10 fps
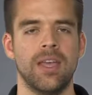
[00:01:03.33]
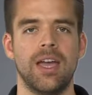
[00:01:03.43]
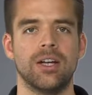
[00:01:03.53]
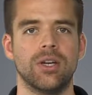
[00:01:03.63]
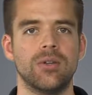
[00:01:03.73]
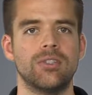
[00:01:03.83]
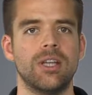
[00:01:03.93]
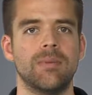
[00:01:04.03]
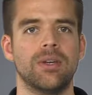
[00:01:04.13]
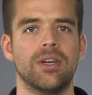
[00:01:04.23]
and code
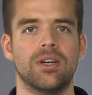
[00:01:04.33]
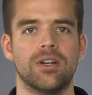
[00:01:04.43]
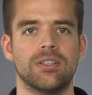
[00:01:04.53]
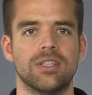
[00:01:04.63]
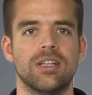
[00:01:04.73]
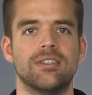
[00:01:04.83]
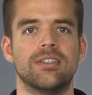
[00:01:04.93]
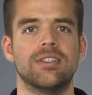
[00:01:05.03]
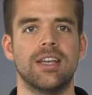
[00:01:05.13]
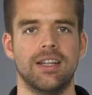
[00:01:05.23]
stepping occurs
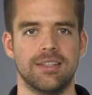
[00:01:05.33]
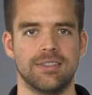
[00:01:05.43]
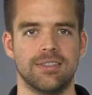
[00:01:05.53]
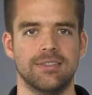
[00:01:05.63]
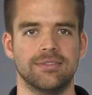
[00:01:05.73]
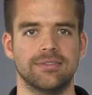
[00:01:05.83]
instantaneously.